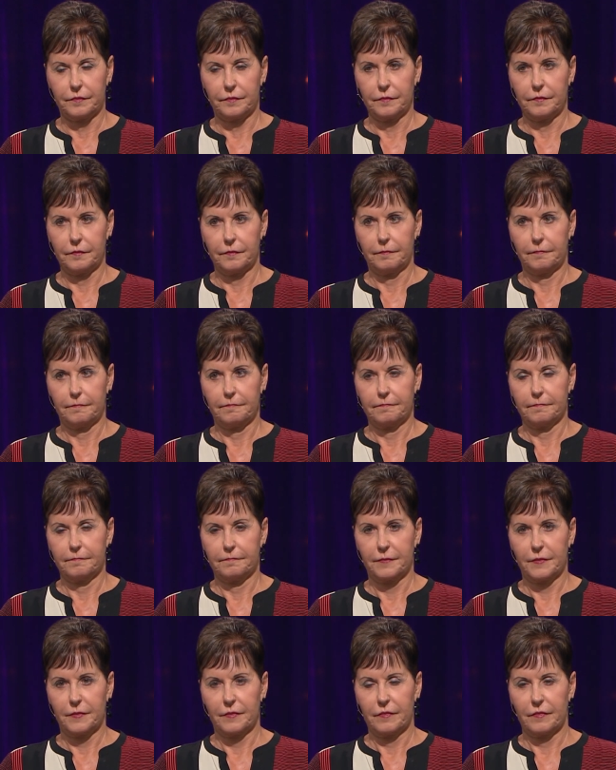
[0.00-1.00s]

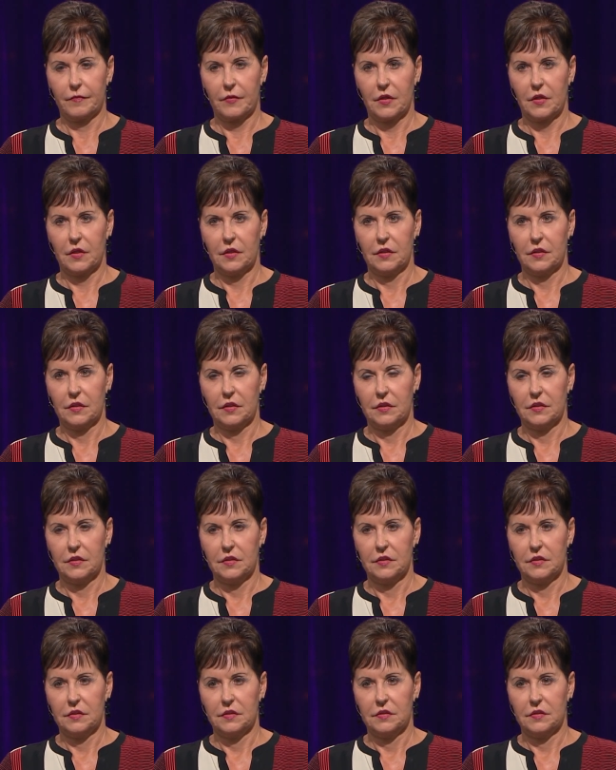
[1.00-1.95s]
No one is speaking in this clip.